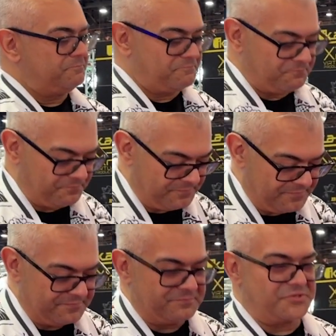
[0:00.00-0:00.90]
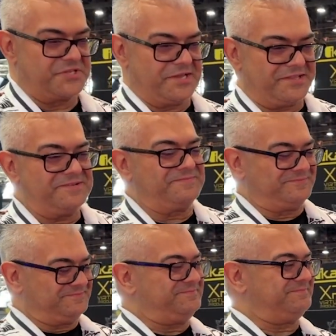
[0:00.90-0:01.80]

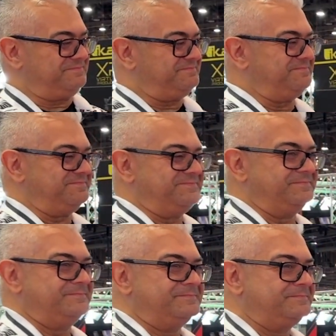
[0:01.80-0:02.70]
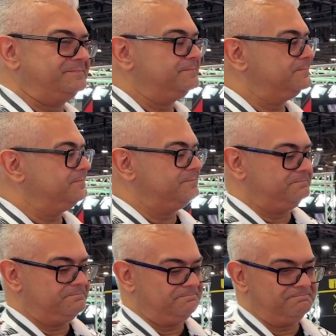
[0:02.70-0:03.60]

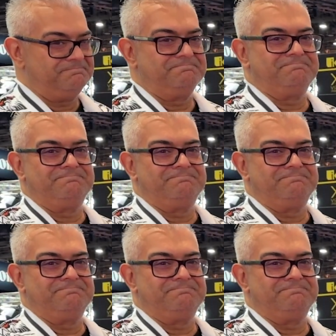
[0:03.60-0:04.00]
No words are spoken by the person on screen.